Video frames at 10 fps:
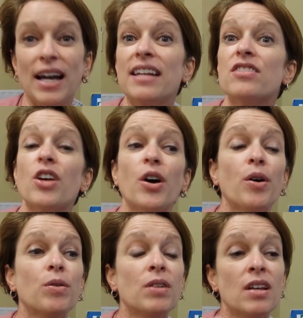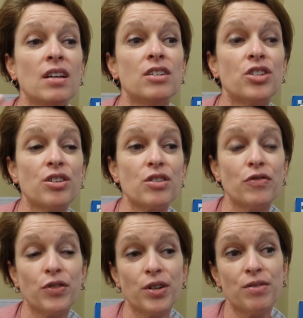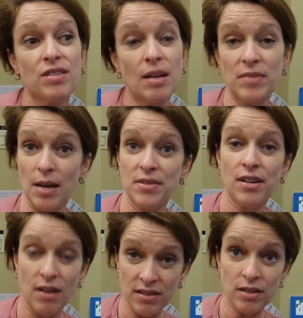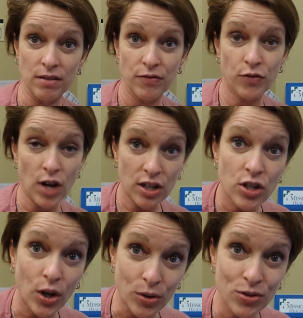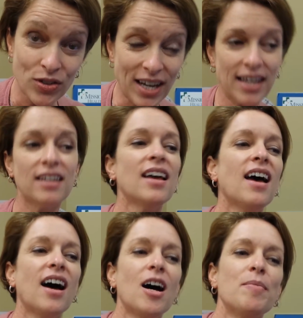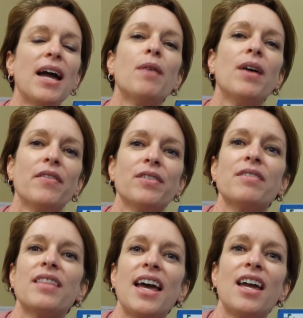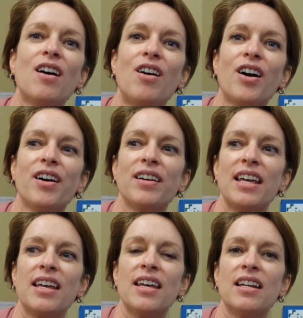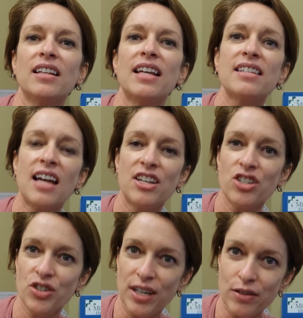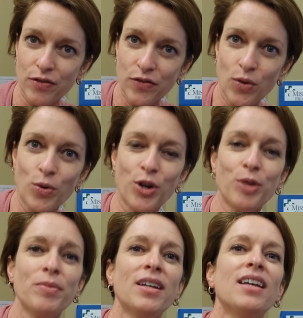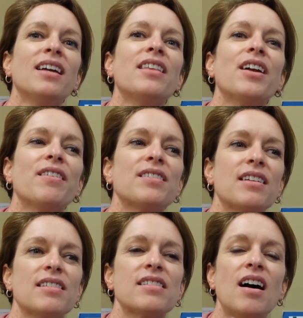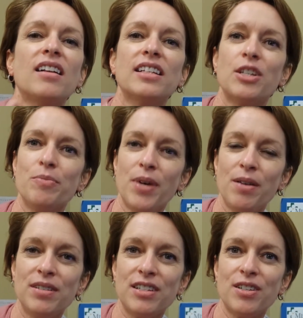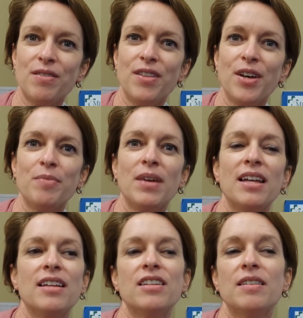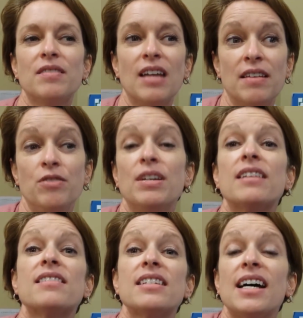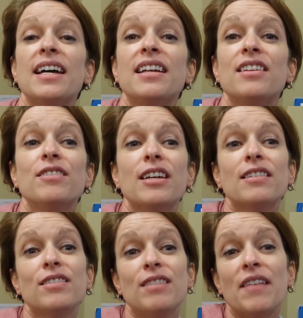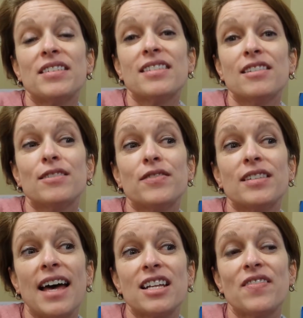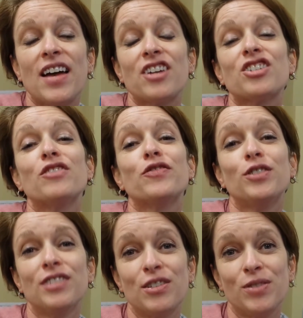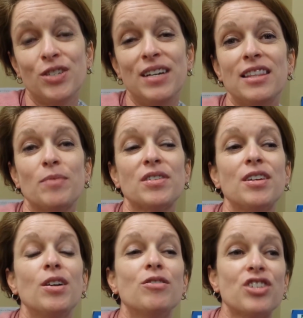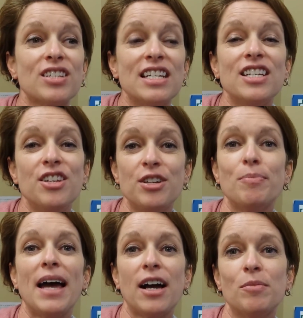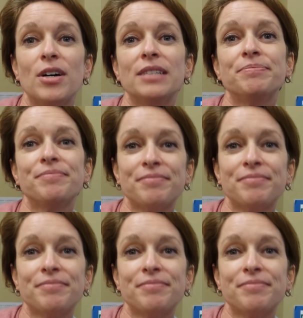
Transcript: Right. So sugars and fruits, sometimes they're also fructose, right? Um, however, they are in a less concentrated form. There is a solid component to them, and, and you get satiety. You get you have a sense of satisfaction and fullness when you eat them, so you don't just continue to pack them on.